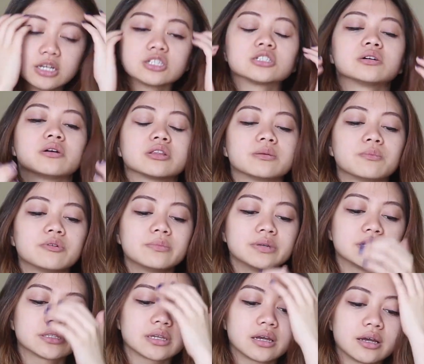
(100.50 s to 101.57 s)
So at the
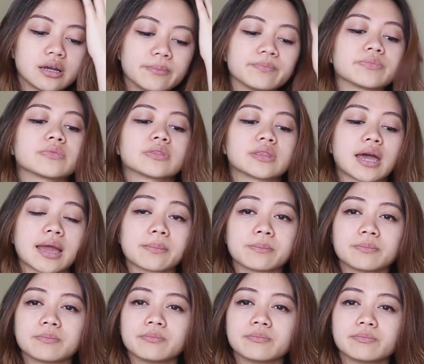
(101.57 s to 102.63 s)
moment,
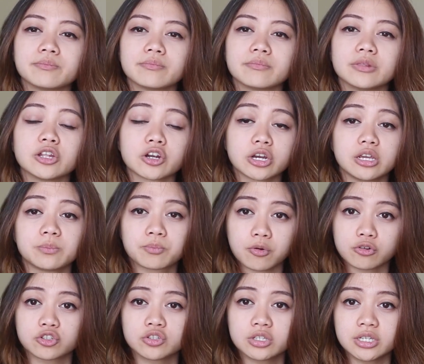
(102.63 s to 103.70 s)
I'm learning
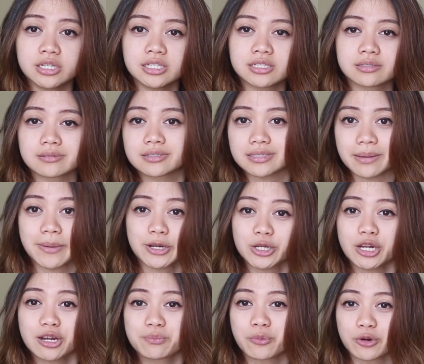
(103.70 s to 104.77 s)
Portuguese because I'm
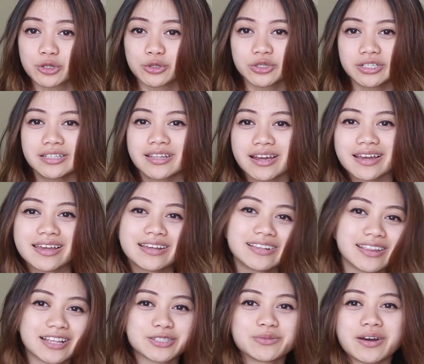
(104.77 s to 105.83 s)
actually in Portugal.
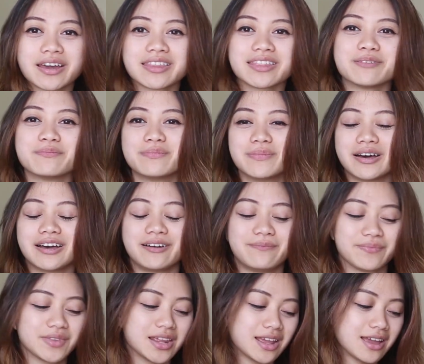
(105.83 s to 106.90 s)
That's why
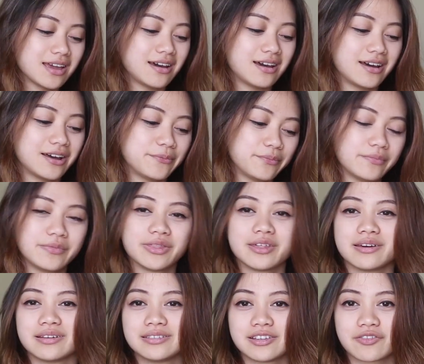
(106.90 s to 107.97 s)

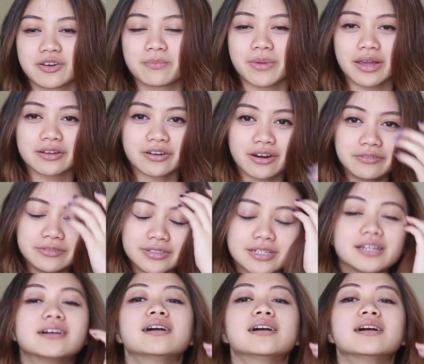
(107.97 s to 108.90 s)
the different background.